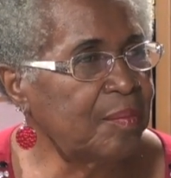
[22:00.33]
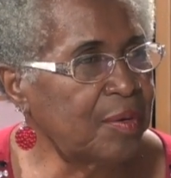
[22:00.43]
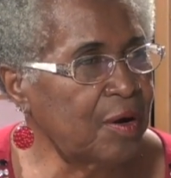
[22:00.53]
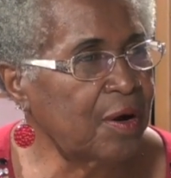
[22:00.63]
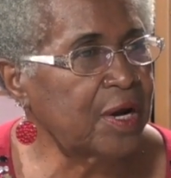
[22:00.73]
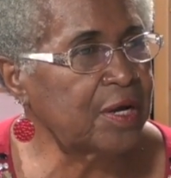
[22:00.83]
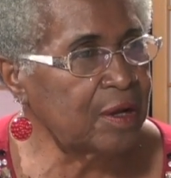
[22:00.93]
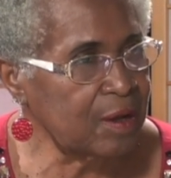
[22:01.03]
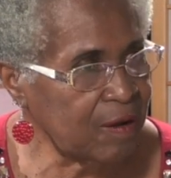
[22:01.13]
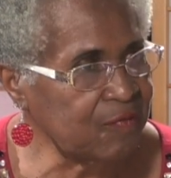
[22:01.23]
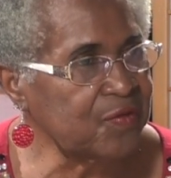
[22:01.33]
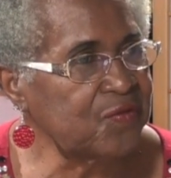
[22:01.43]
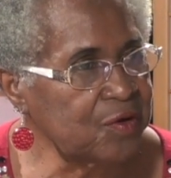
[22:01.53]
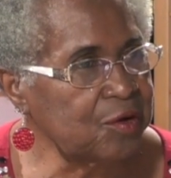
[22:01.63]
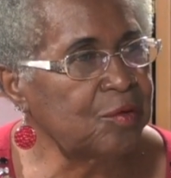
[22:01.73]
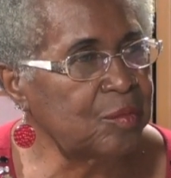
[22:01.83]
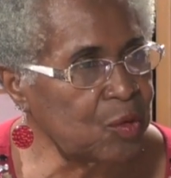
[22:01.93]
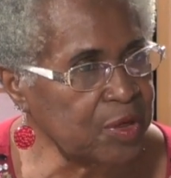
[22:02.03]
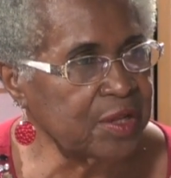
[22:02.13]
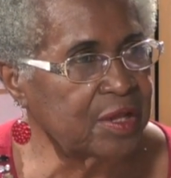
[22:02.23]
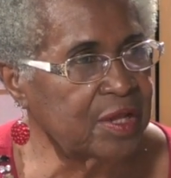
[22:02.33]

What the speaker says: a part of the ceremony.